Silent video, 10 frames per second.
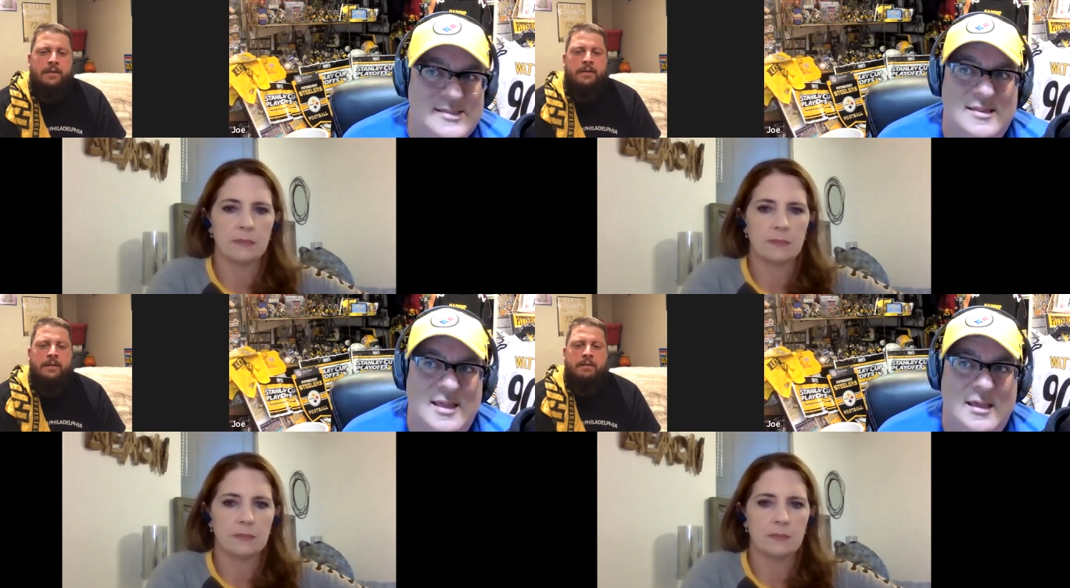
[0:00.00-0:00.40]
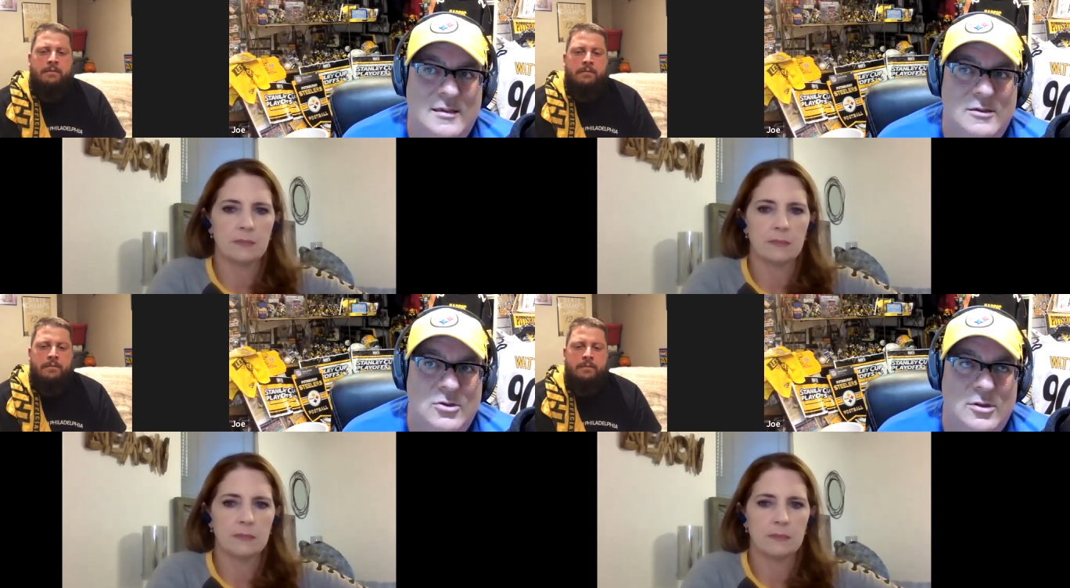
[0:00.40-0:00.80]
Speaker 1: I think
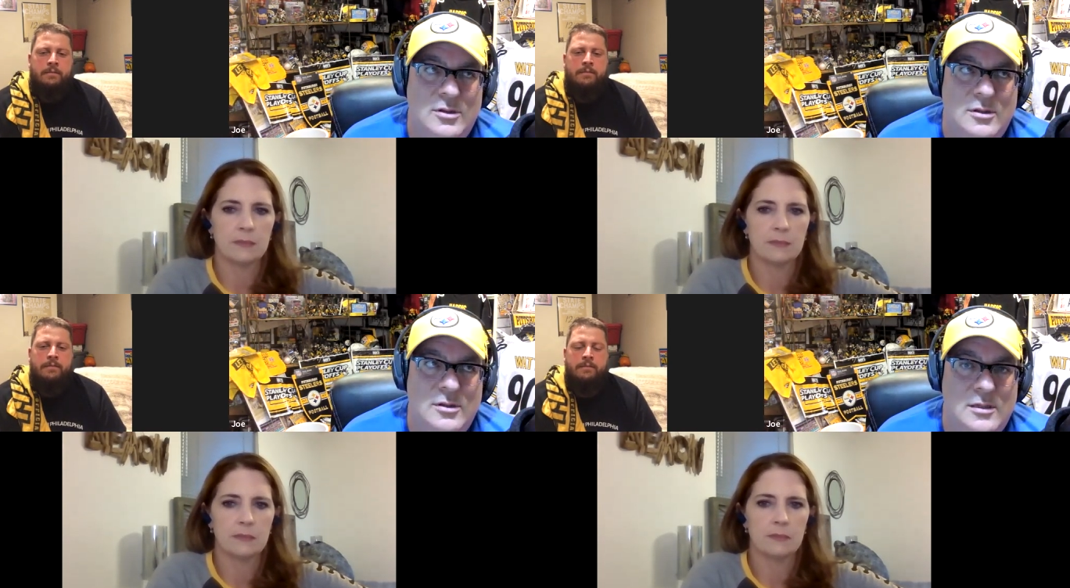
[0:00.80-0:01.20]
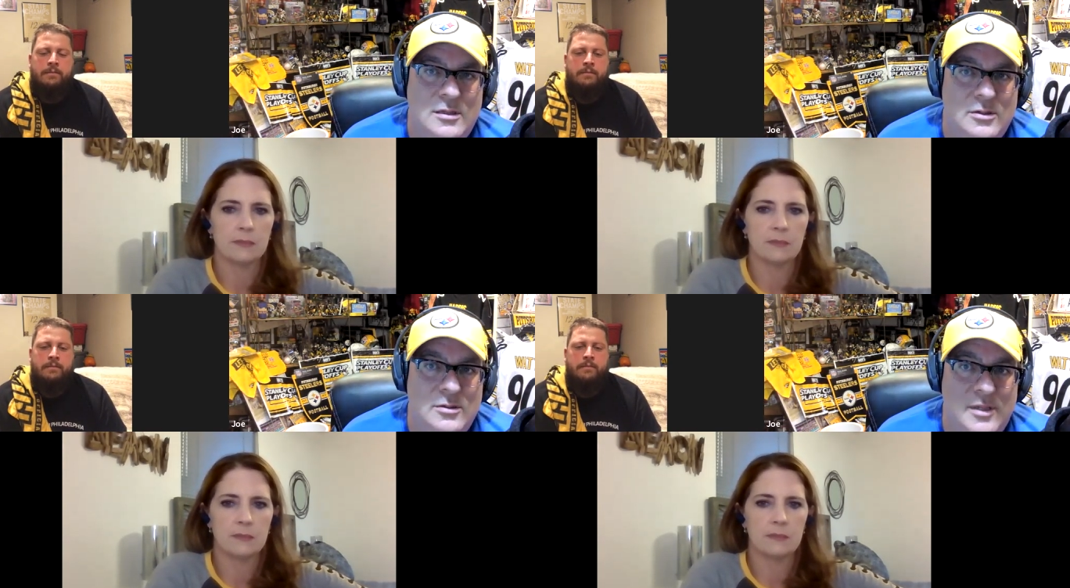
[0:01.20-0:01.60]
he
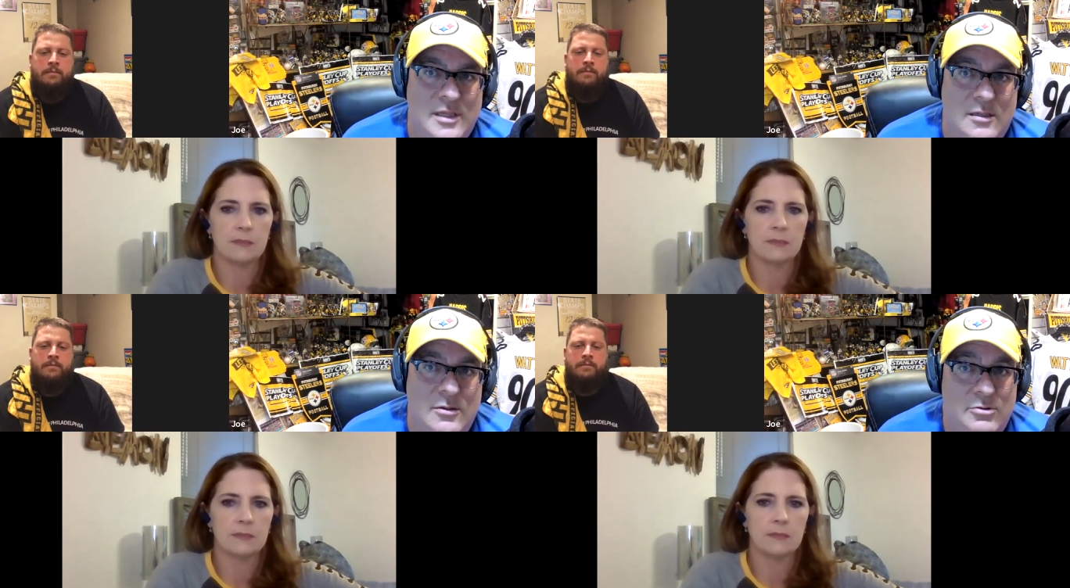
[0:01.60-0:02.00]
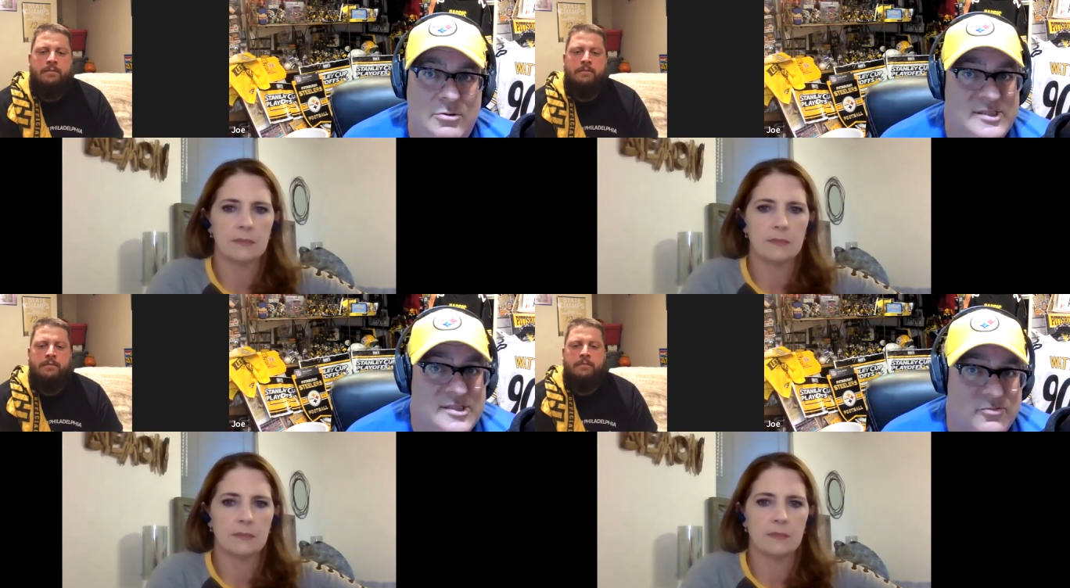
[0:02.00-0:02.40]
could be
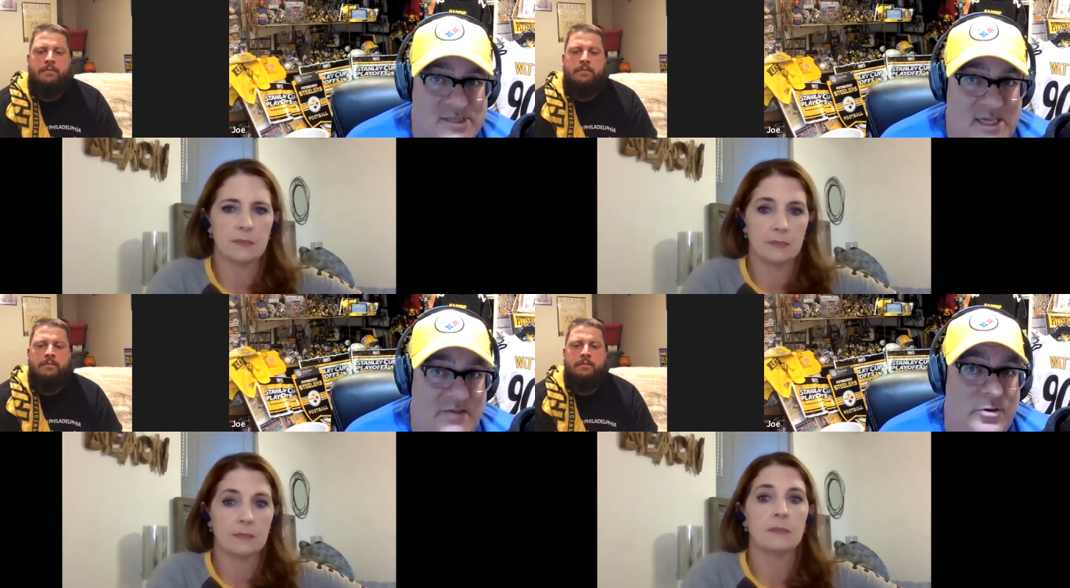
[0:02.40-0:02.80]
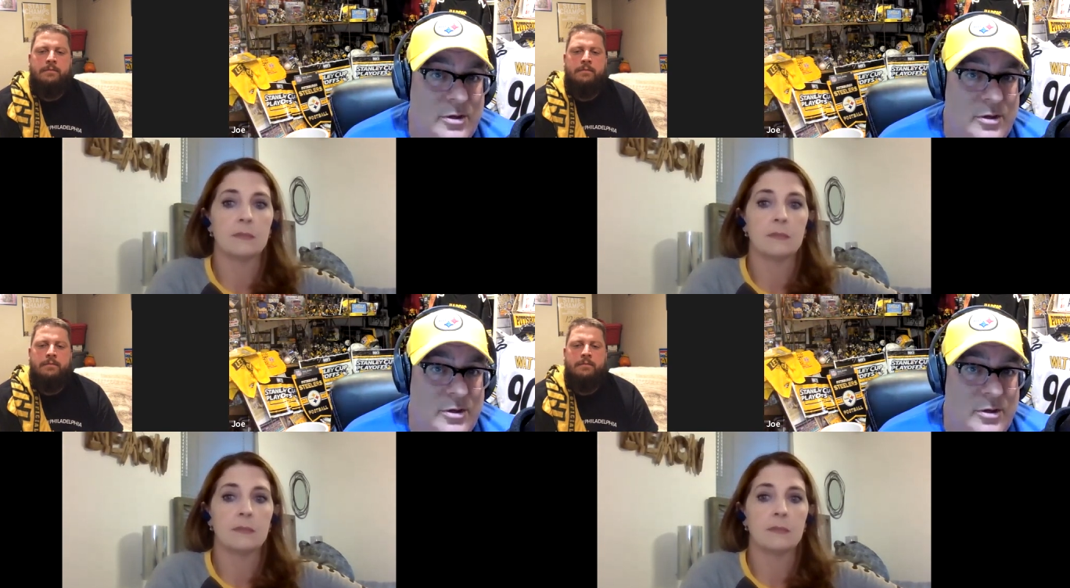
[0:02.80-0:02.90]
used as a receiver.